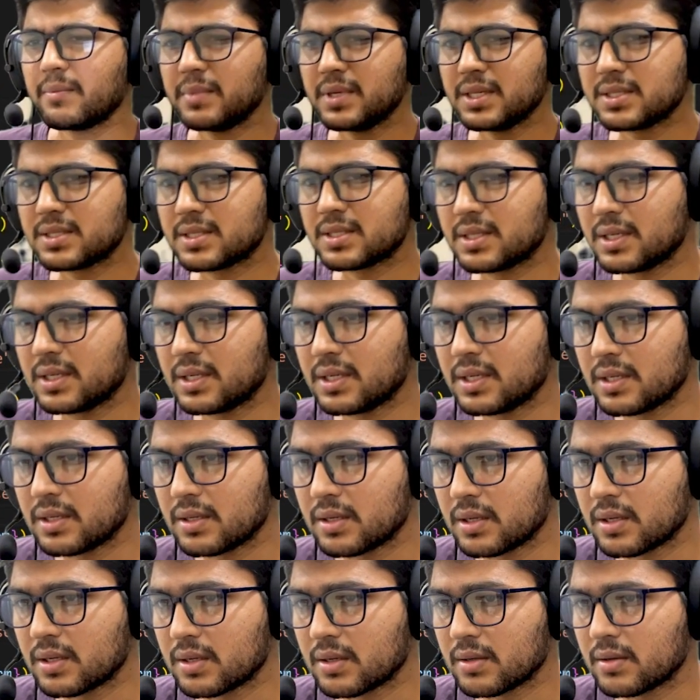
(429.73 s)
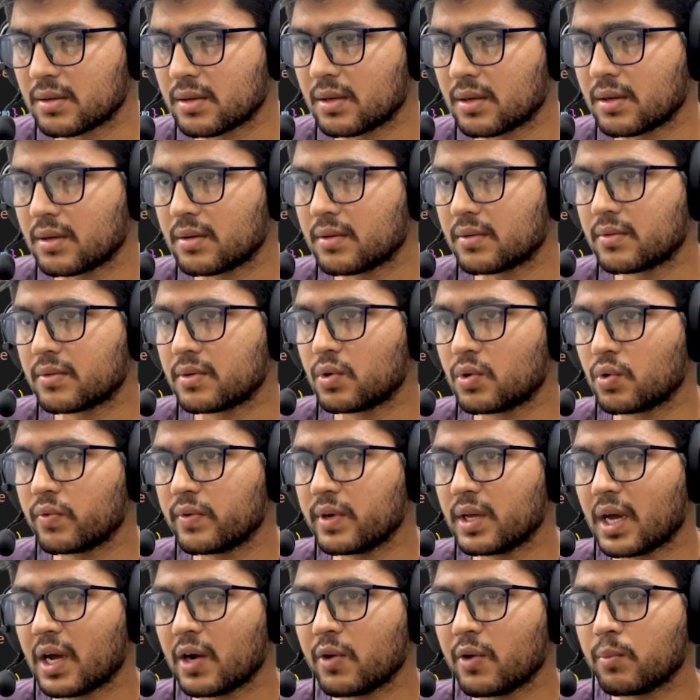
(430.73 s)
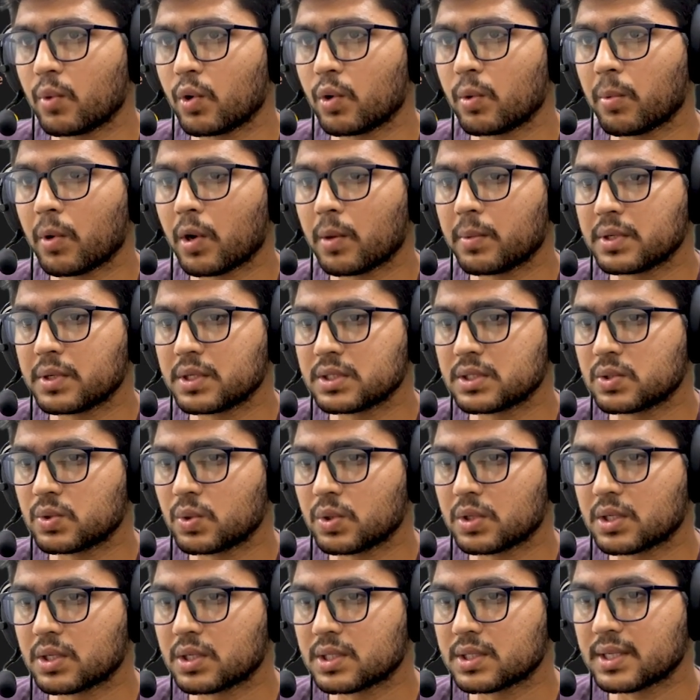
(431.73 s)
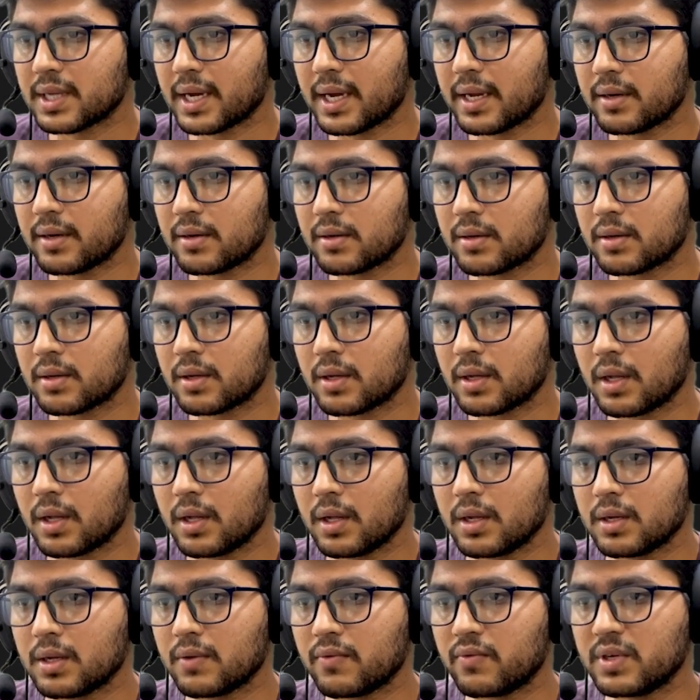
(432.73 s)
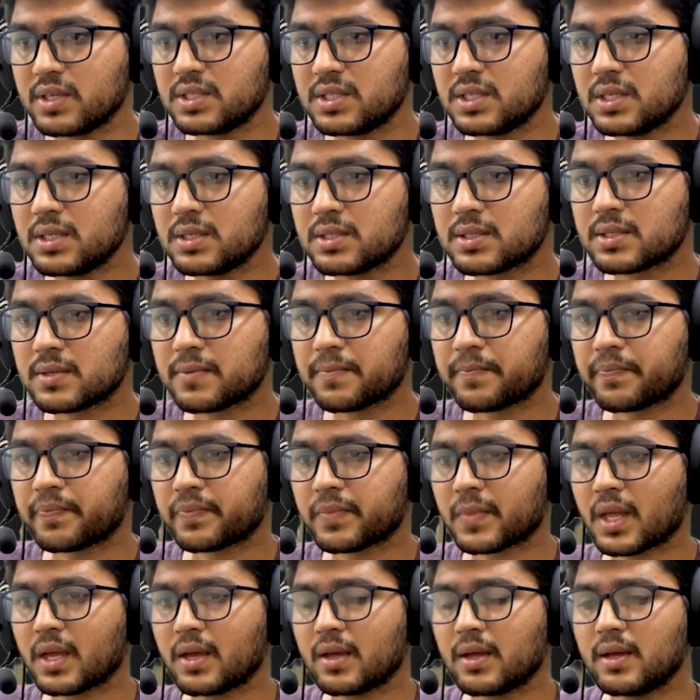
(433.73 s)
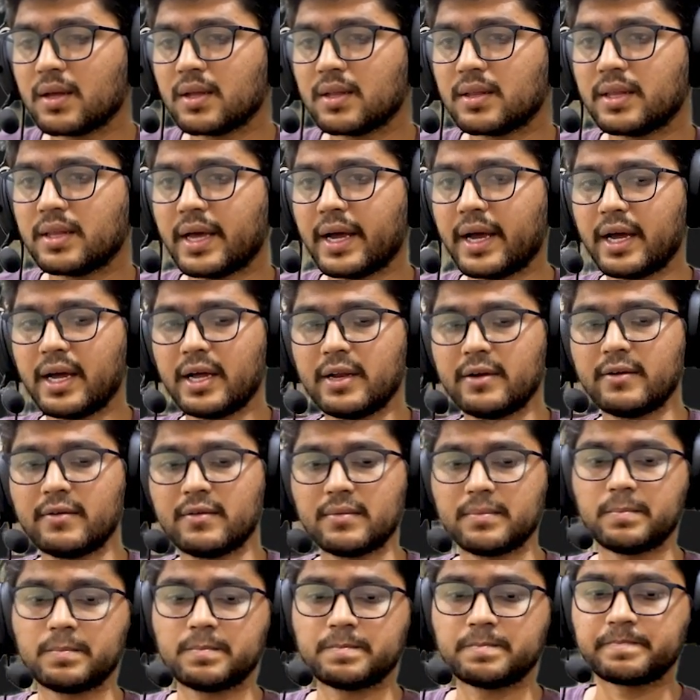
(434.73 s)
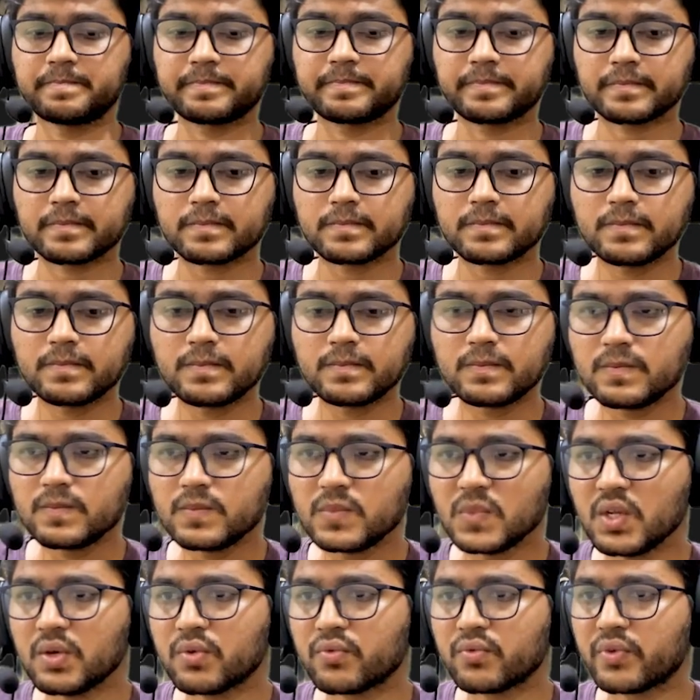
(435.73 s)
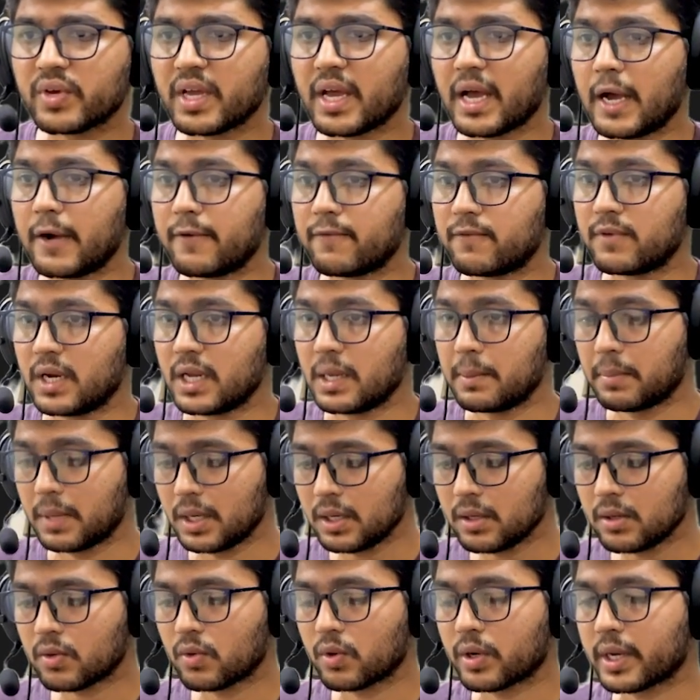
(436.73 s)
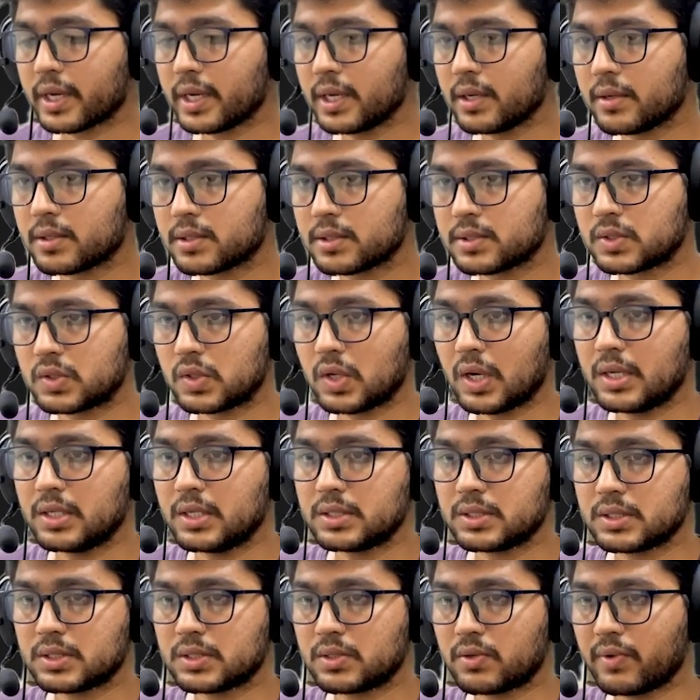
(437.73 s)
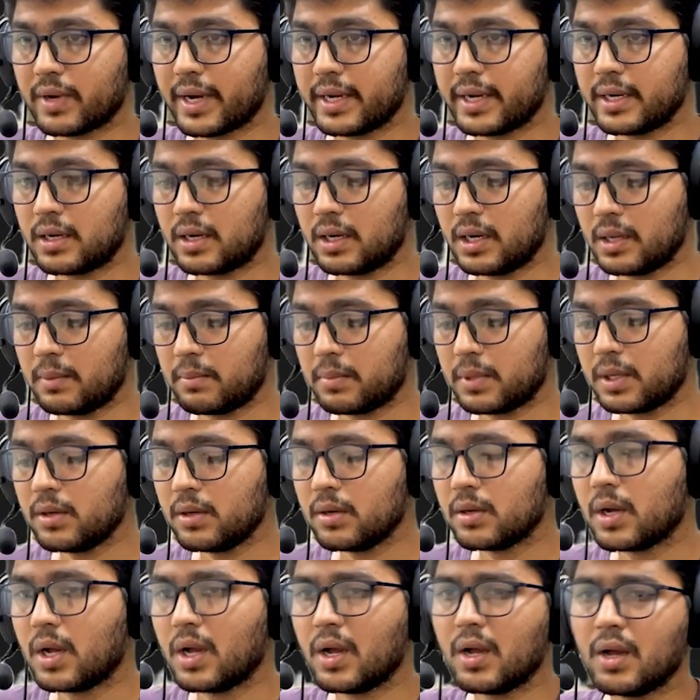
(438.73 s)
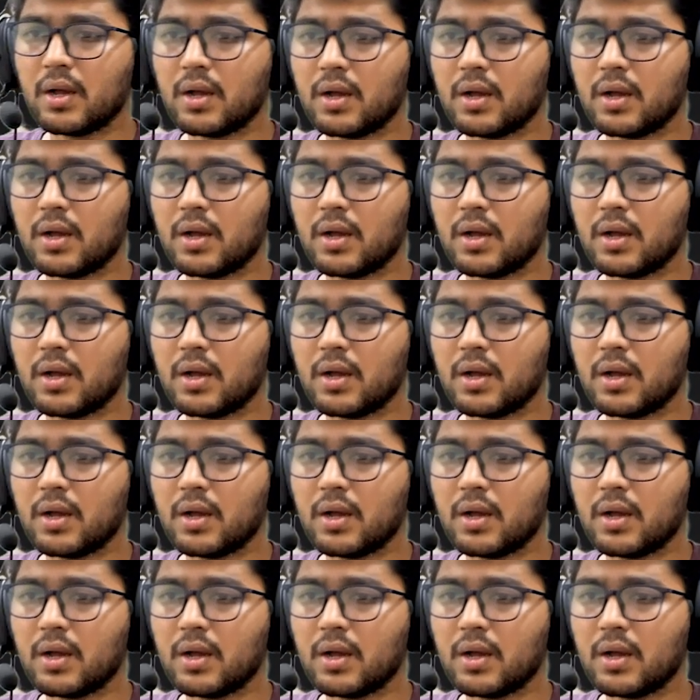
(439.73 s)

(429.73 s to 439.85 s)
let me see, do we have more properties to understand? Widgets, then we have label. Okay, so I'll just write label.